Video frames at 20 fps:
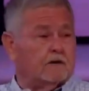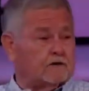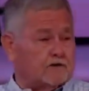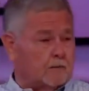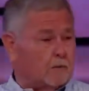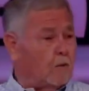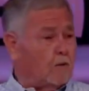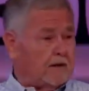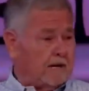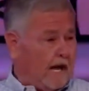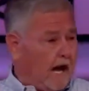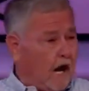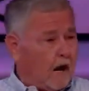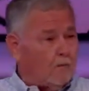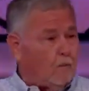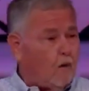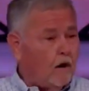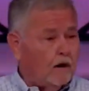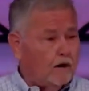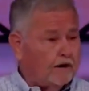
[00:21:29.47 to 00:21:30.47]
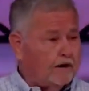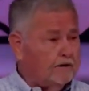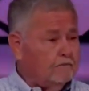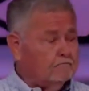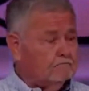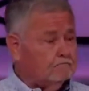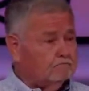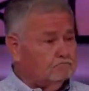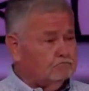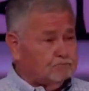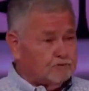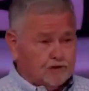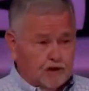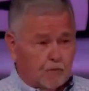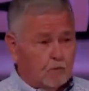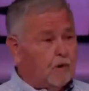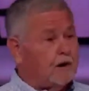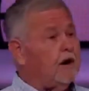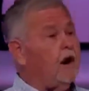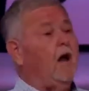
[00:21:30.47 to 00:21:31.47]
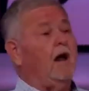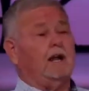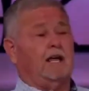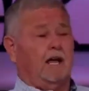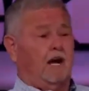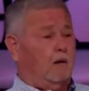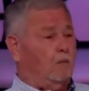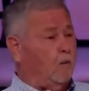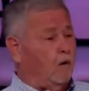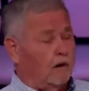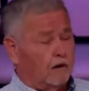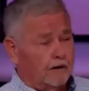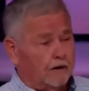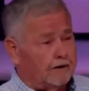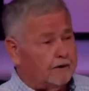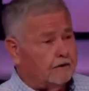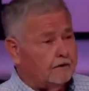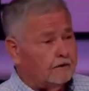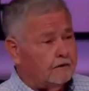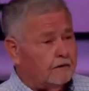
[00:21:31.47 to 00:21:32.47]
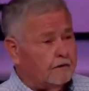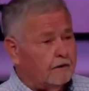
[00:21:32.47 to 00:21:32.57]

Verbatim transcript: Some were cowboy looking, some were not cowboy looking.